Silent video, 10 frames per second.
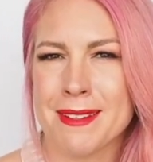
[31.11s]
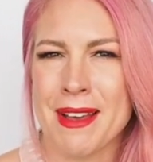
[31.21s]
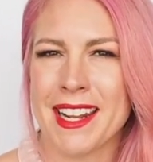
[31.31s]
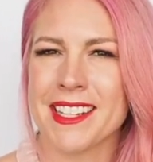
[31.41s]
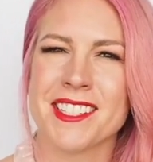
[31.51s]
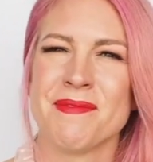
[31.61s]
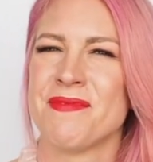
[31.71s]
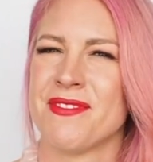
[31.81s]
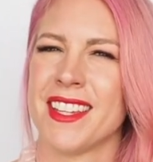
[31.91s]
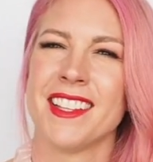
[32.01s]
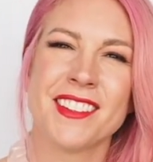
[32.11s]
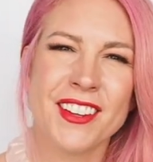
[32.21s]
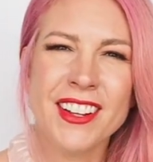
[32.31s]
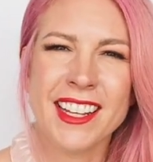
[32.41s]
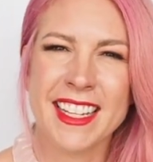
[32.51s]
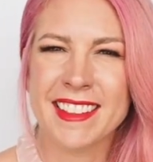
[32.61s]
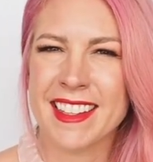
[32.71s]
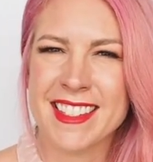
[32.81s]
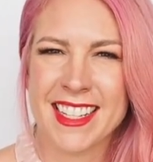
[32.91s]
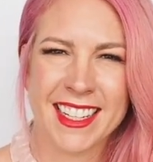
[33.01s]
manage. So let's
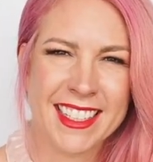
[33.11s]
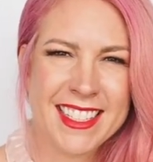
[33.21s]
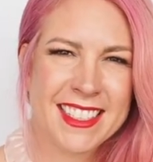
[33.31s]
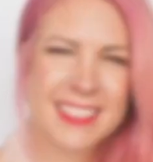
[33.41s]
get started.